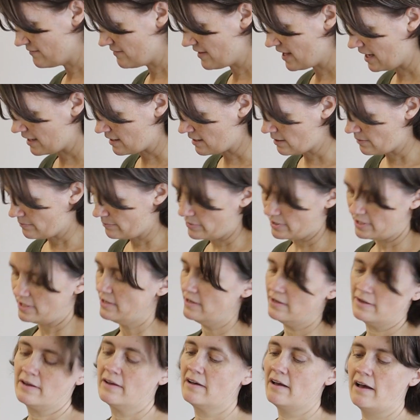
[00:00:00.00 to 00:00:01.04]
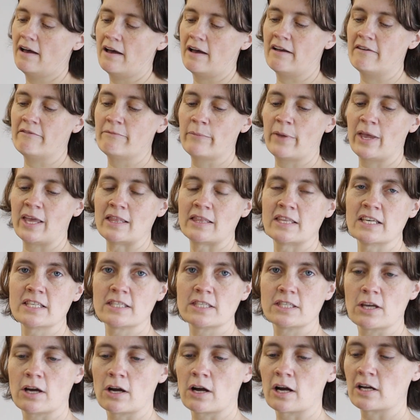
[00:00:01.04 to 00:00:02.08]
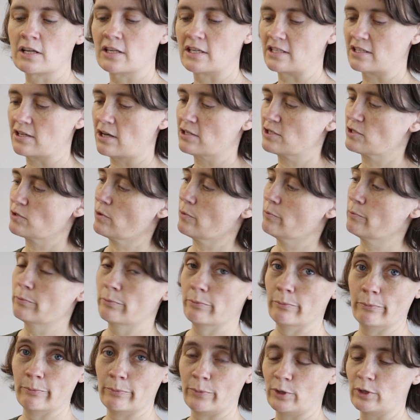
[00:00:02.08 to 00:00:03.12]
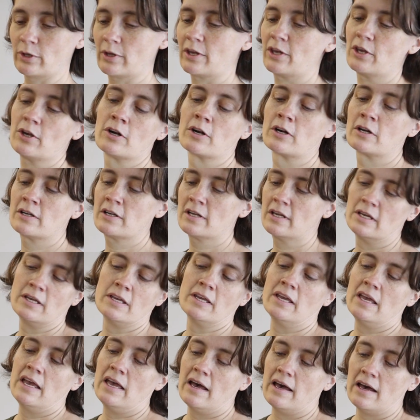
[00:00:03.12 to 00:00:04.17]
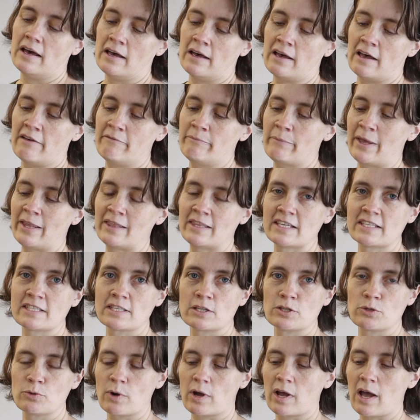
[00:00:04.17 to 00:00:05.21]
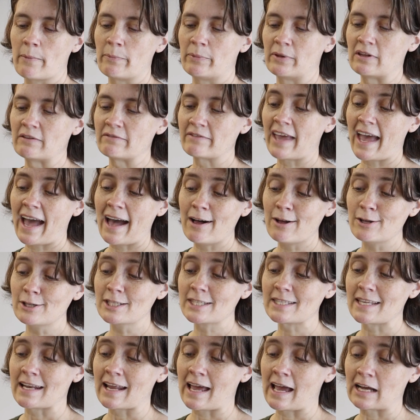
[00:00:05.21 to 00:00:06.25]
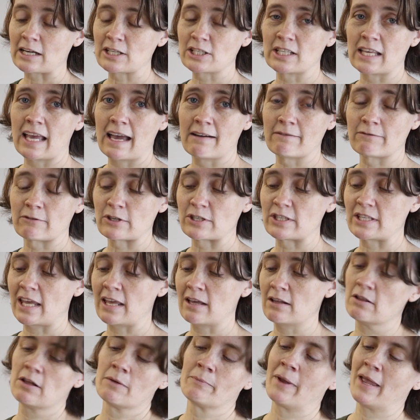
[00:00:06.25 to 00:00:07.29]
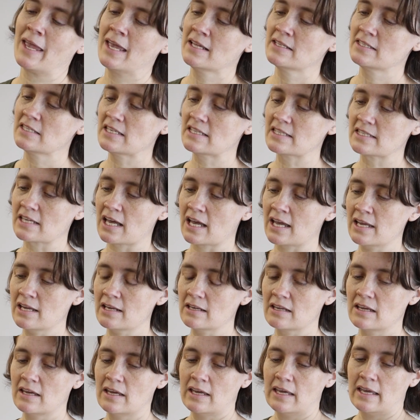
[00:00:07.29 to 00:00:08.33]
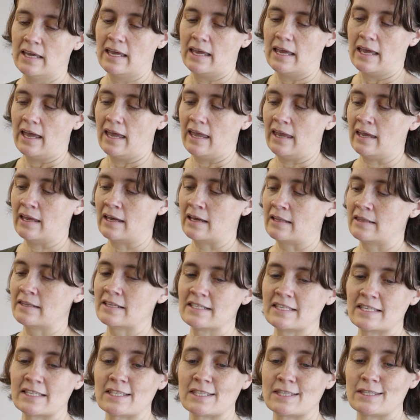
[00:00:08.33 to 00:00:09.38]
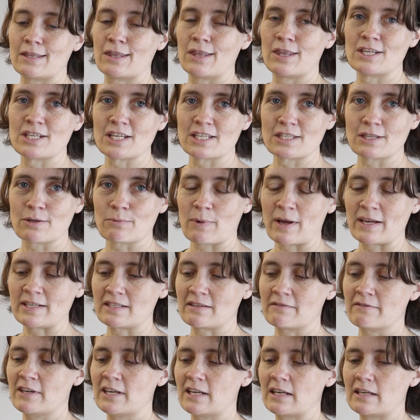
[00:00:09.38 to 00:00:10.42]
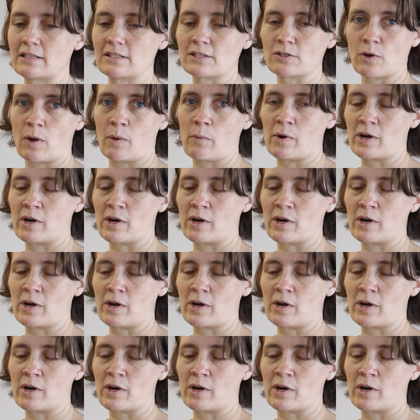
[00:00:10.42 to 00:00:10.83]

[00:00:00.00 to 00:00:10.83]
of that up. I've made this yarn. It's also bulk yarn. I've made this into a couple of cowls that I actually have for sale on my Etsy site. And this is just the rest of it, so I